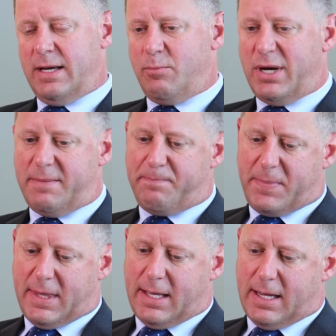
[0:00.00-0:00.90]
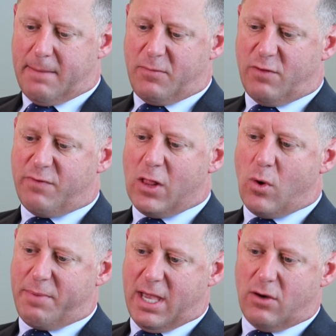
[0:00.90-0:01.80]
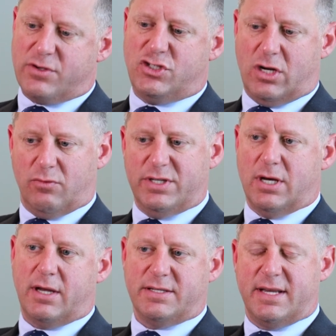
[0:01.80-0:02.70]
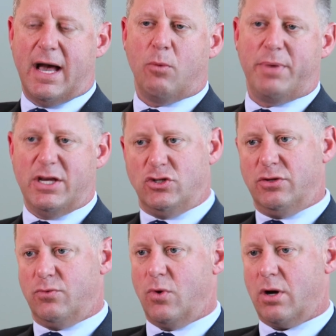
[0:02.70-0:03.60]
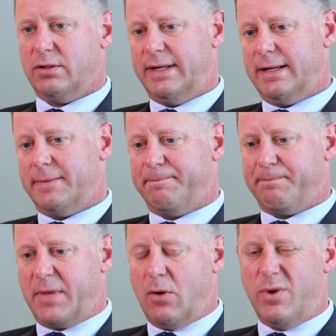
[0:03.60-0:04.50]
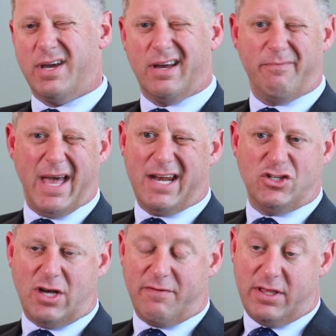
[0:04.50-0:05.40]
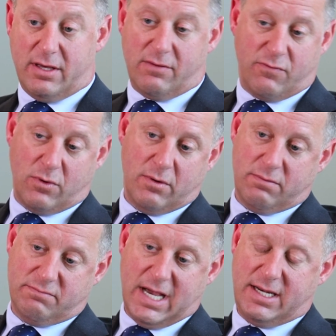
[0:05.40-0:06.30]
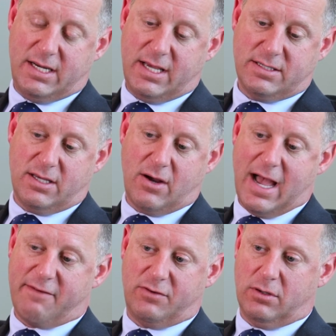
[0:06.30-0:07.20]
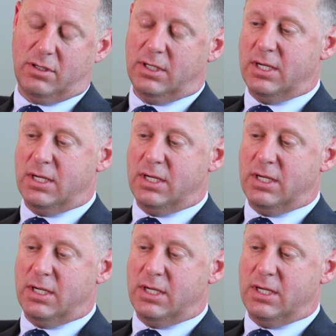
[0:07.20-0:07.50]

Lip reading: but the follow-up care is generally done as an outpatient through our clinic. We kind of manage everything for 90 days thereafter